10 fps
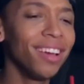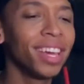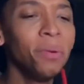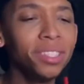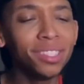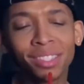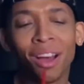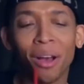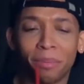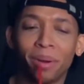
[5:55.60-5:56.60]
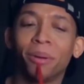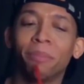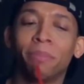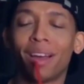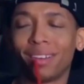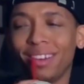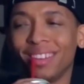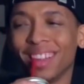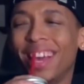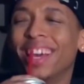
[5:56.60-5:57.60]
can we just talk about her body?
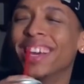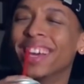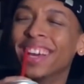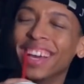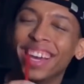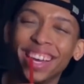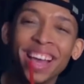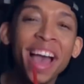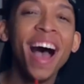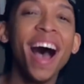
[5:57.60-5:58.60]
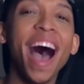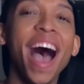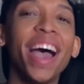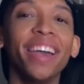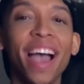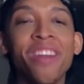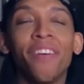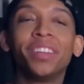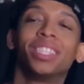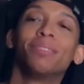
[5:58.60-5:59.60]
I
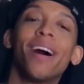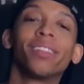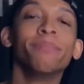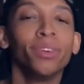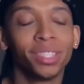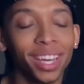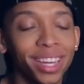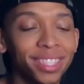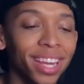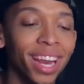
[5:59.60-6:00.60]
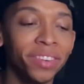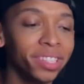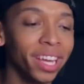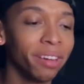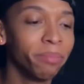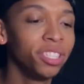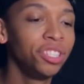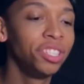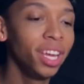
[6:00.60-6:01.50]
know this is about the music instead of everything, but